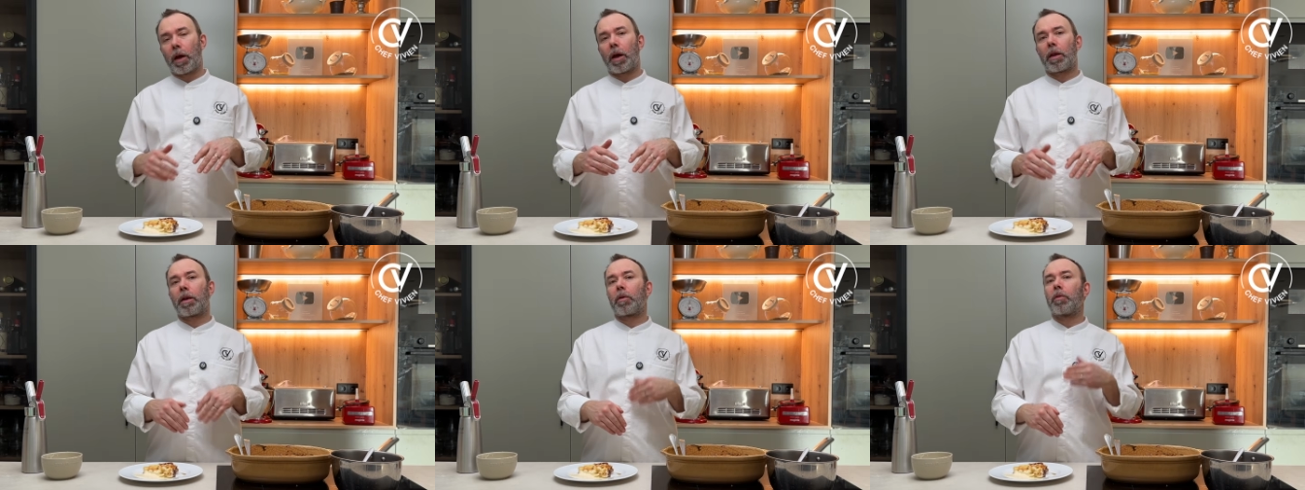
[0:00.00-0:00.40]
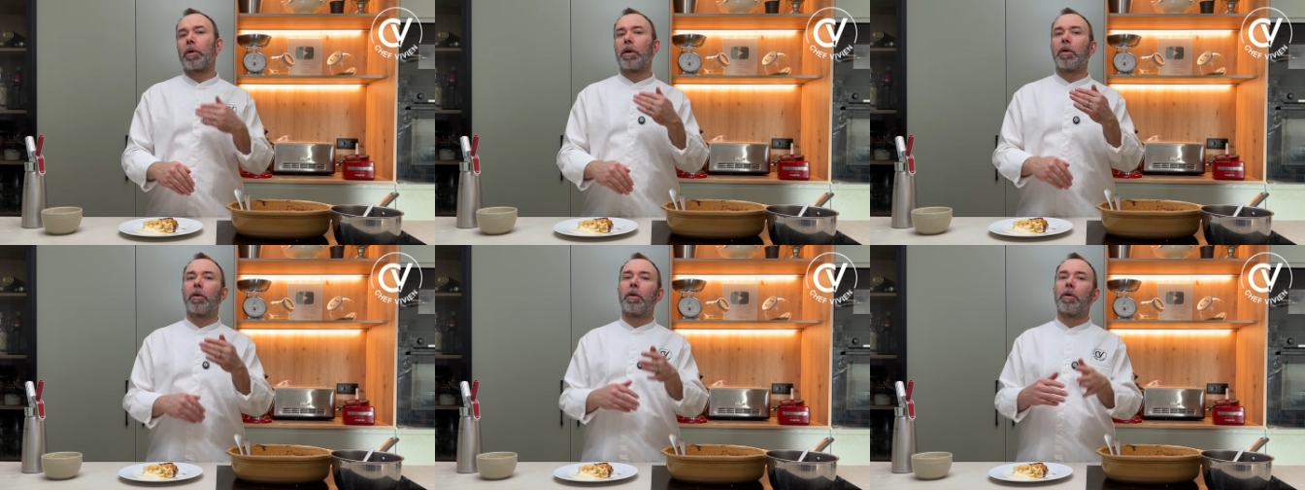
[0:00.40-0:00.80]
and I
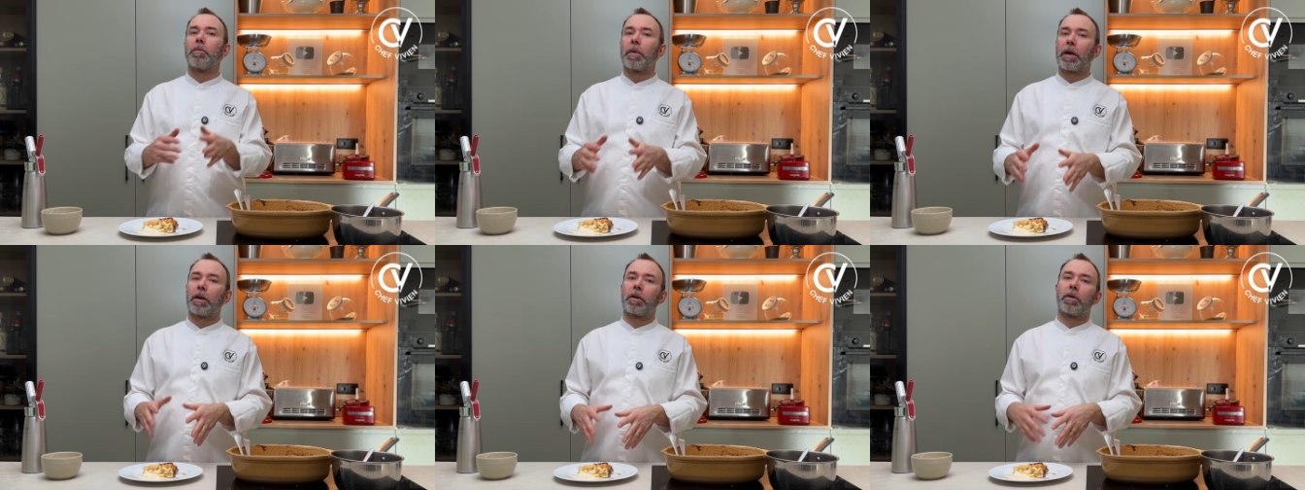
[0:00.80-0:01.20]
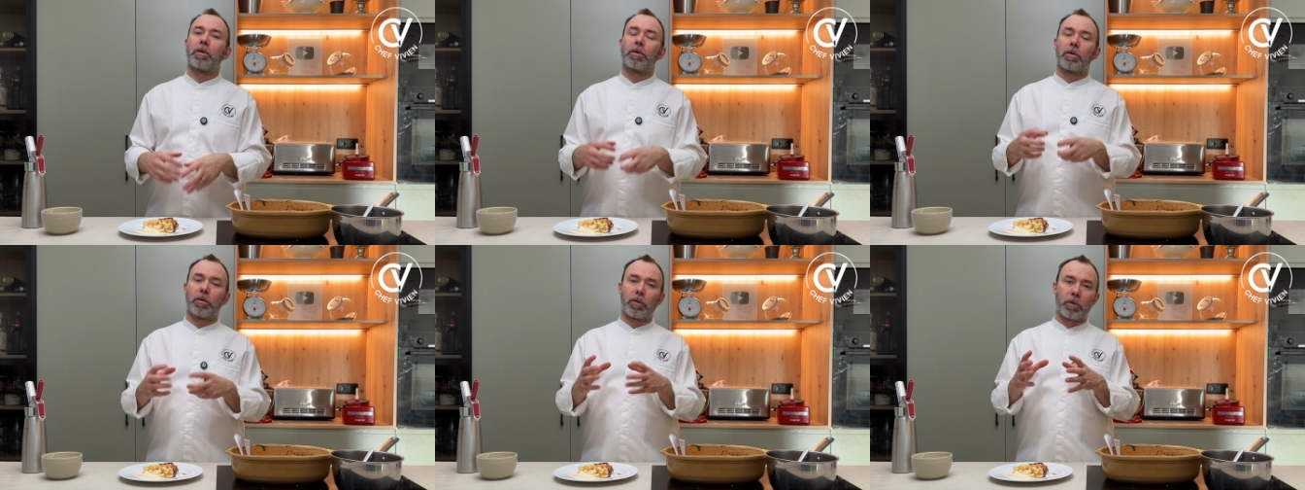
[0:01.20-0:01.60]
will make
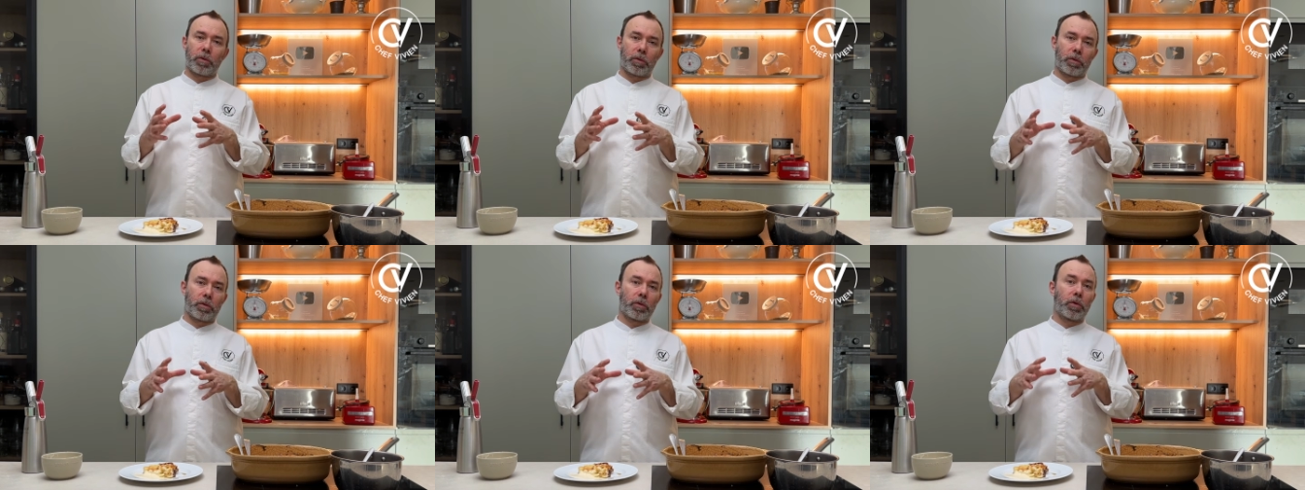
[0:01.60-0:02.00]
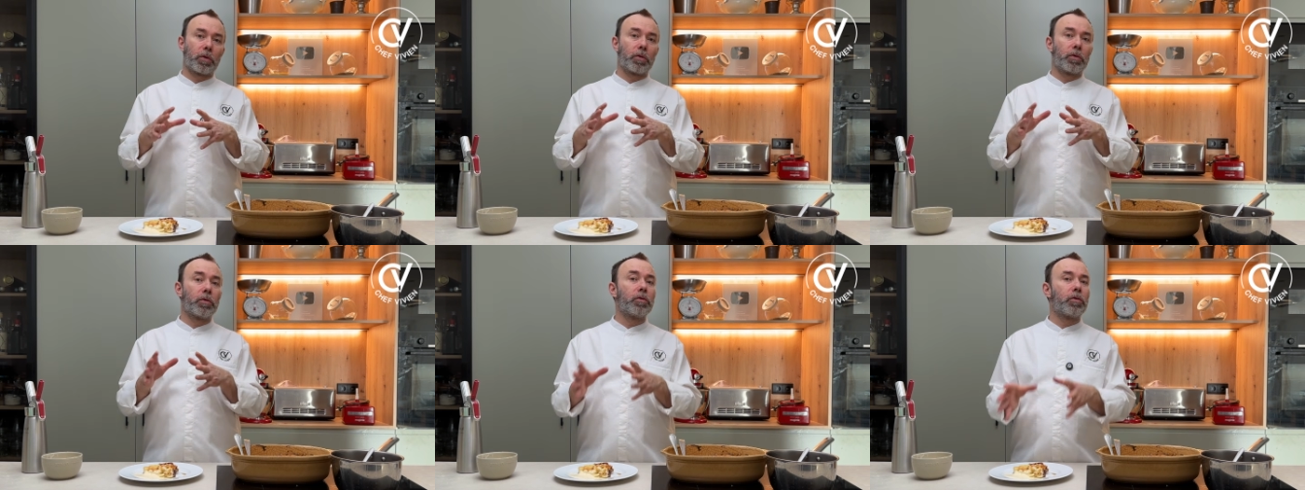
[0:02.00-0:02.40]
the
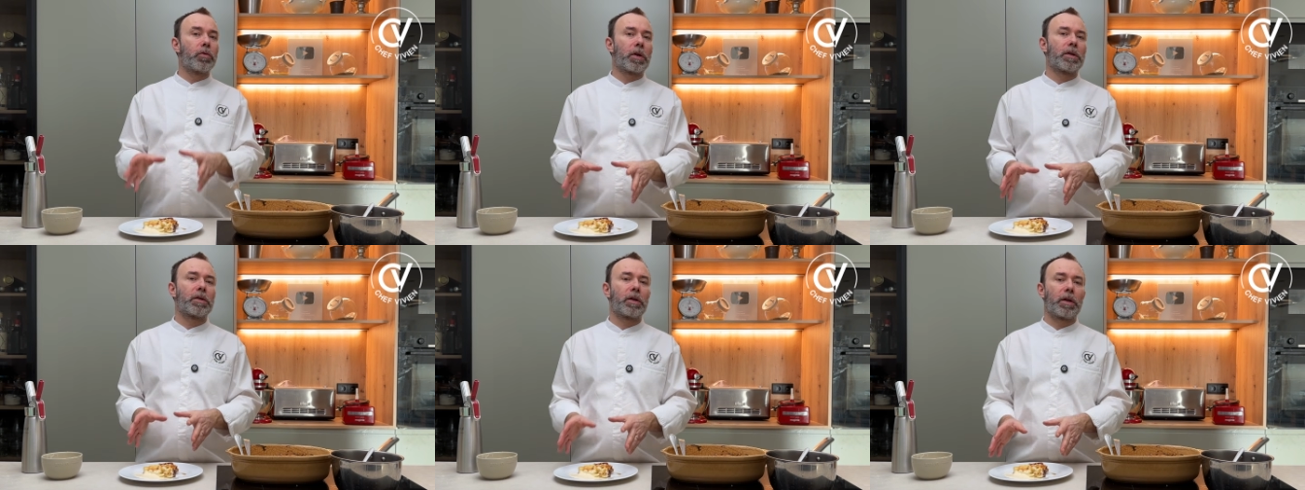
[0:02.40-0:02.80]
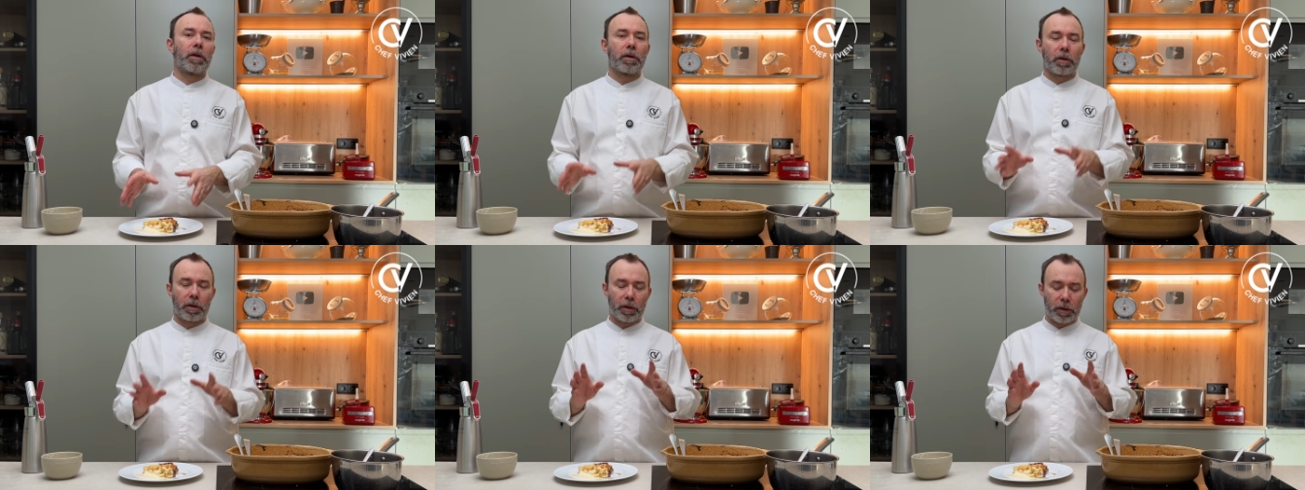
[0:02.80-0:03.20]
new
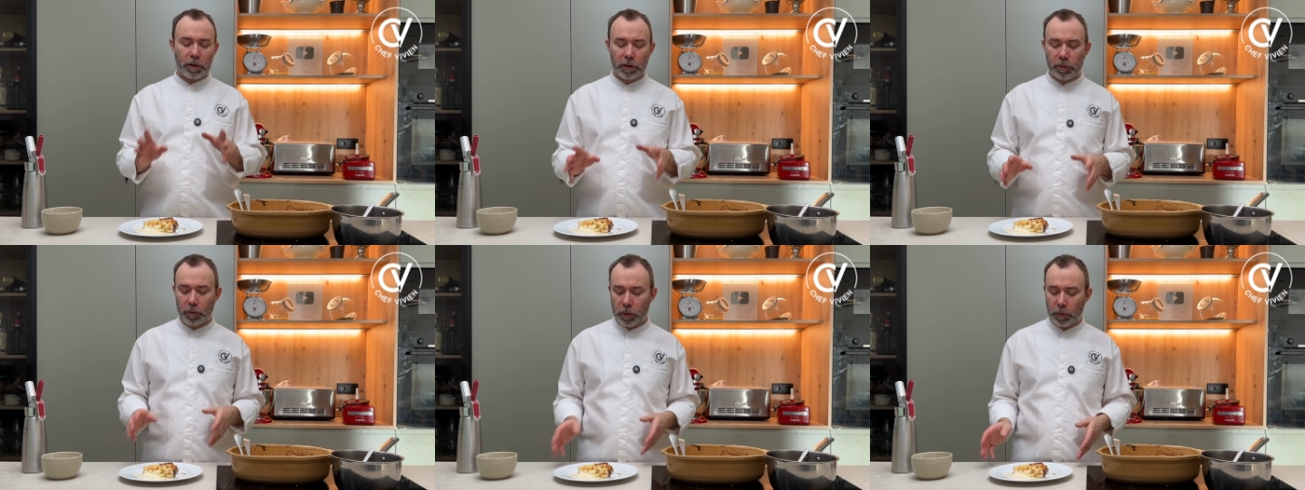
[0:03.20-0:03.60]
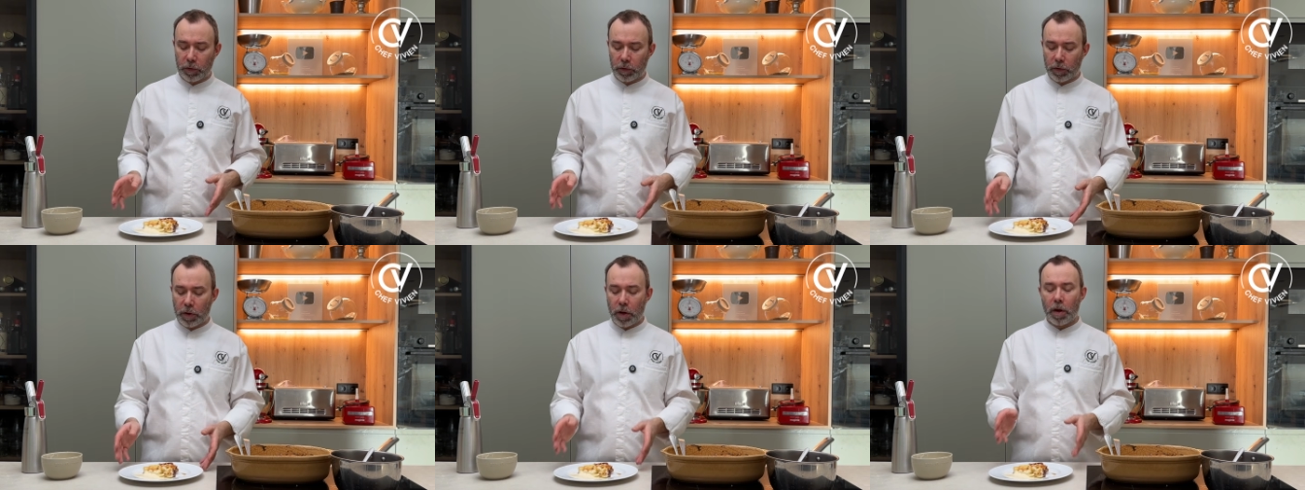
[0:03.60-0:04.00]
dressing in this moment.